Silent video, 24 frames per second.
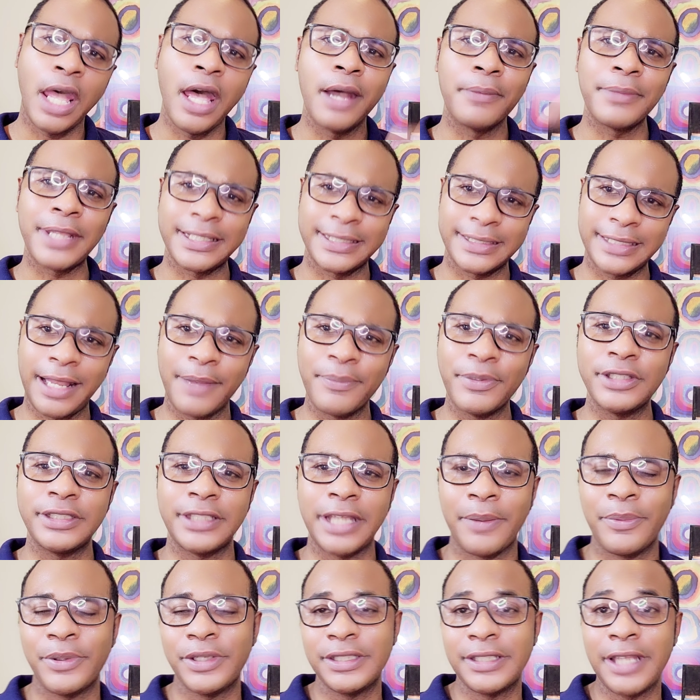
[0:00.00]
Um, that's
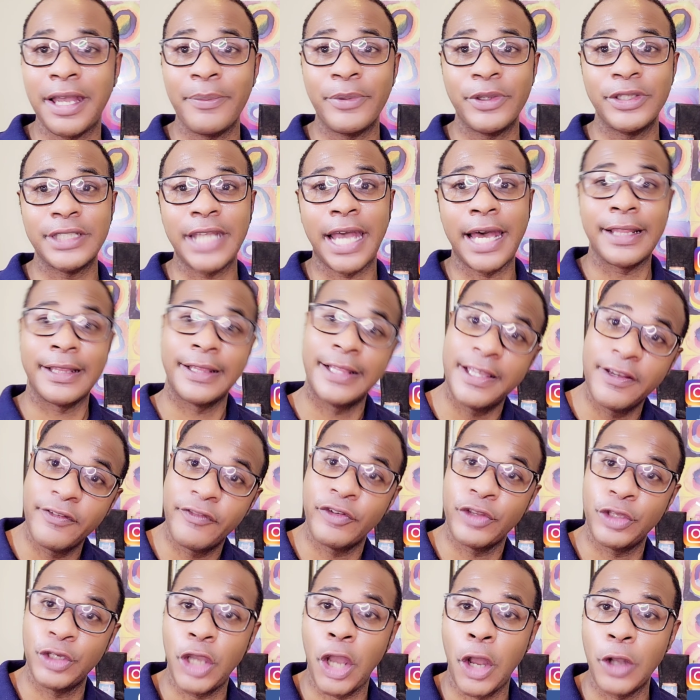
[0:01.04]

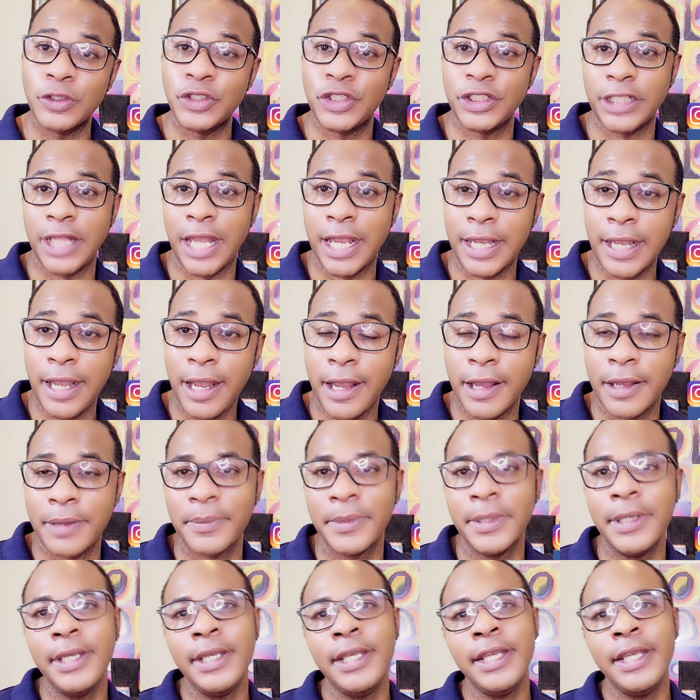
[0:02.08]
www.liveforyoucoaching.com.